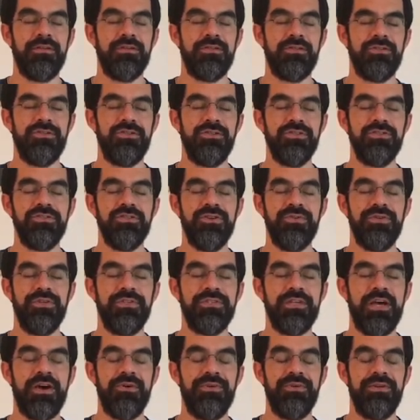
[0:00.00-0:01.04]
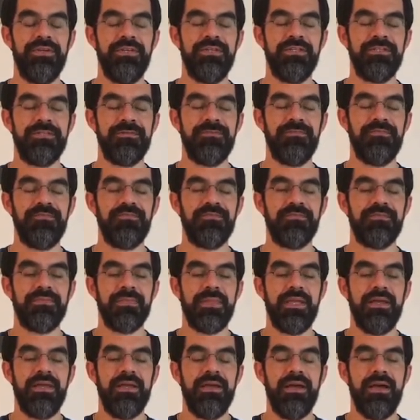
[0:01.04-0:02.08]
So just notice how it is,
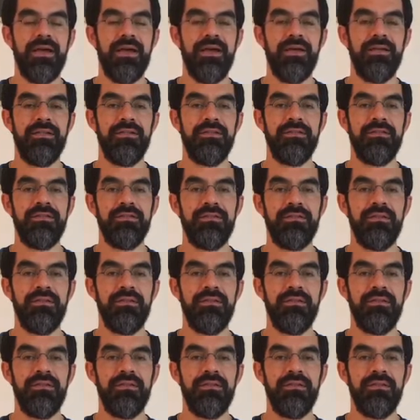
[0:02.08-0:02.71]
and